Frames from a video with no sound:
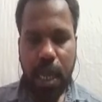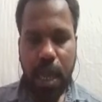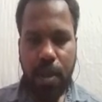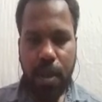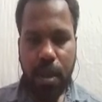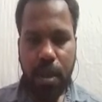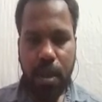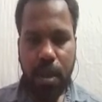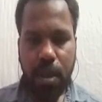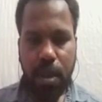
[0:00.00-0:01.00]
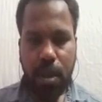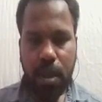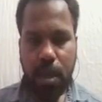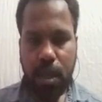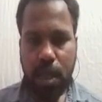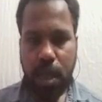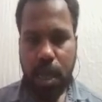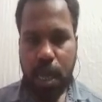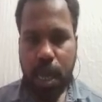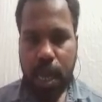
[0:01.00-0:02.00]
comma,
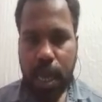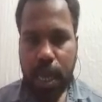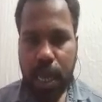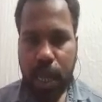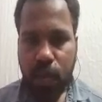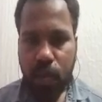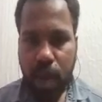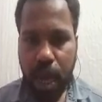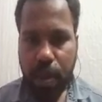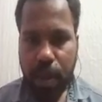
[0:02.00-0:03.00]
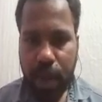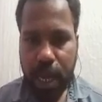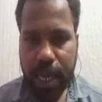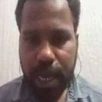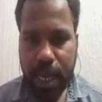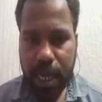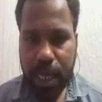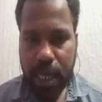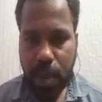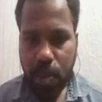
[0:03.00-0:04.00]
and then I'm
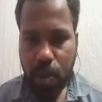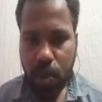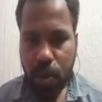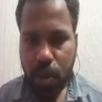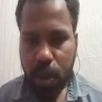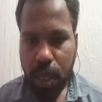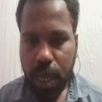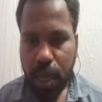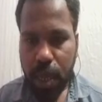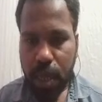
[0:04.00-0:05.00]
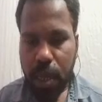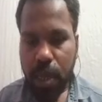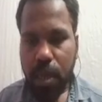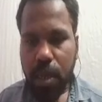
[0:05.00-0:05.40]
getting some more like a